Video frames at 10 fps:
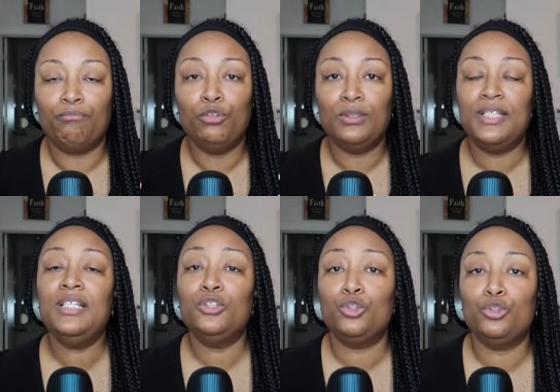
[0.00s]

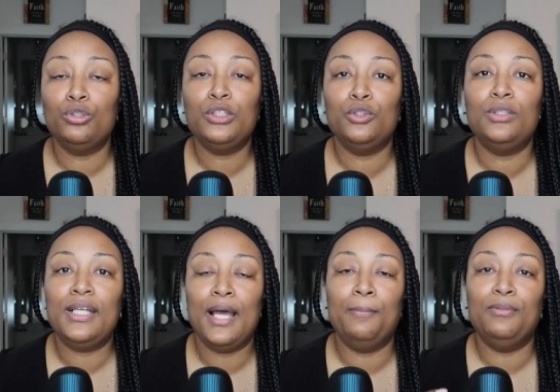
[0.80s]
Routines truly, truly
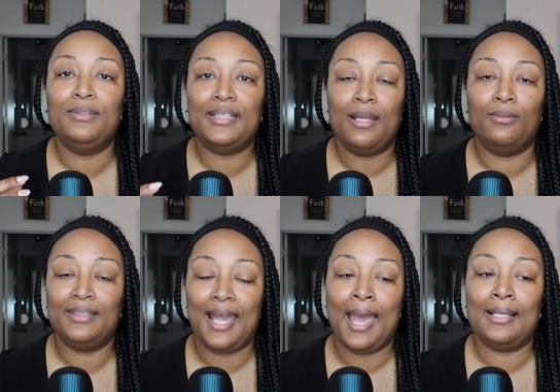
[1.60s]
help you stay on
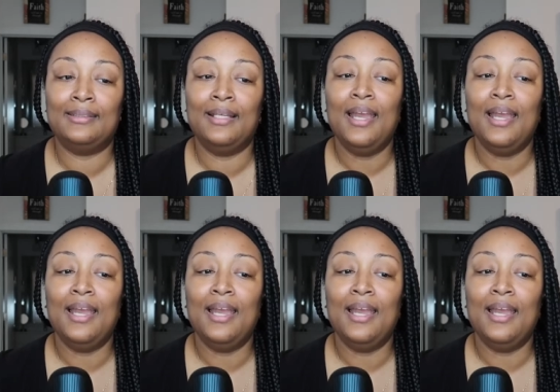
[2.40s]
task.